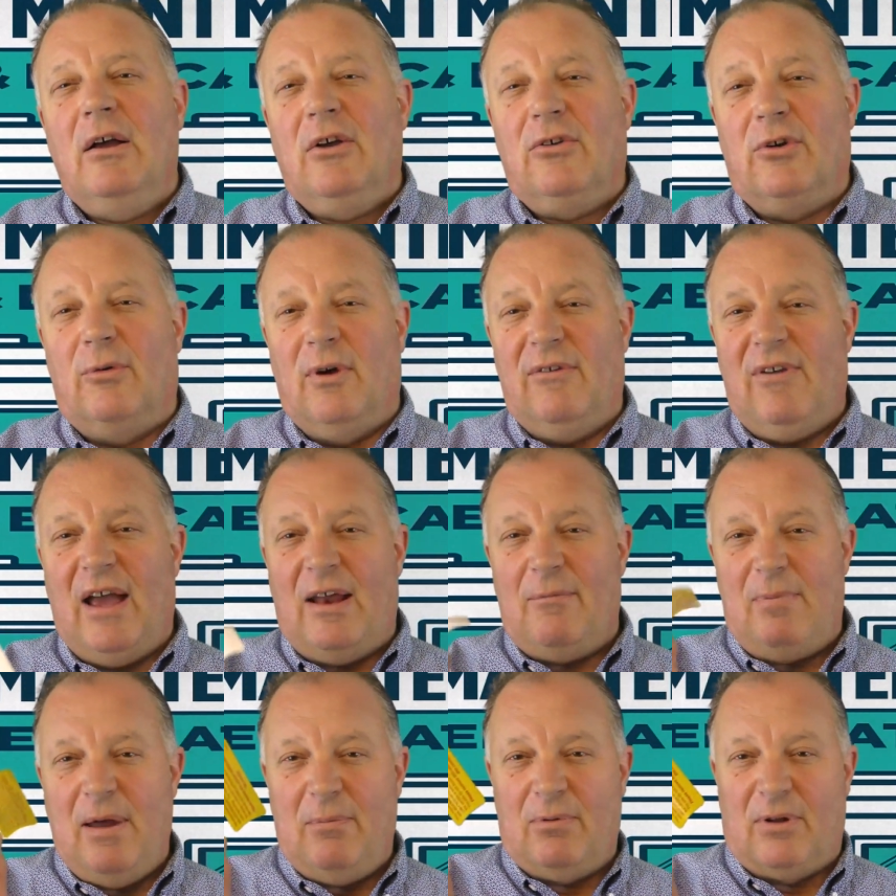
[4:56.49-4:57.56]
So we've
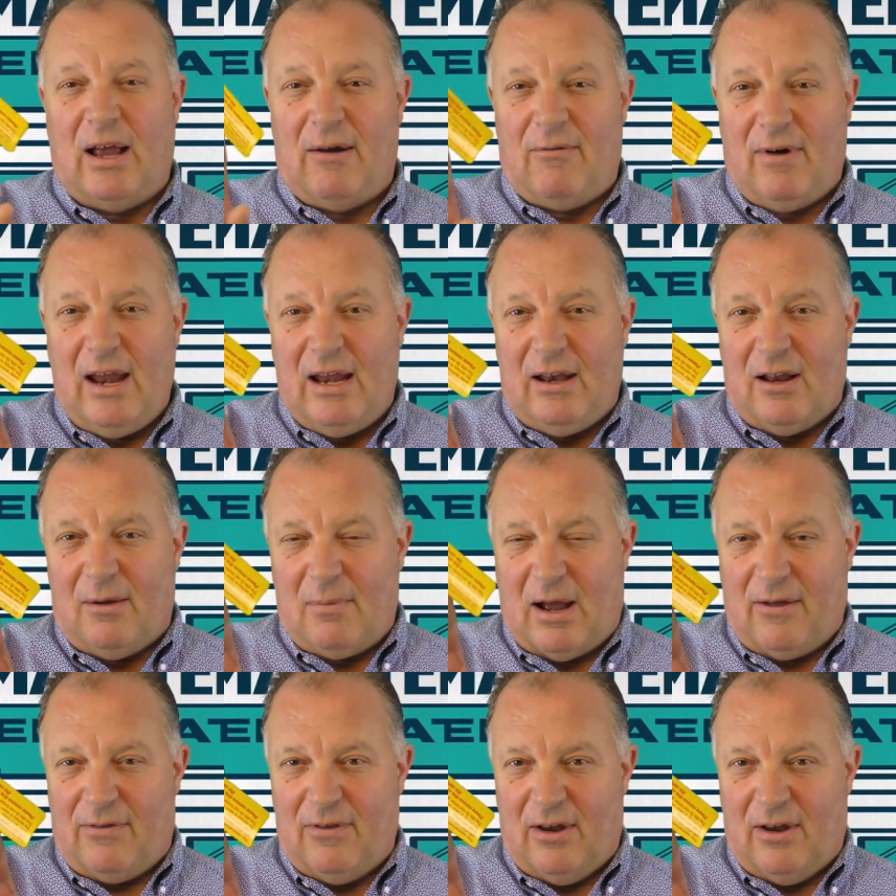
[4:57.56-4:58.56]
had people irate about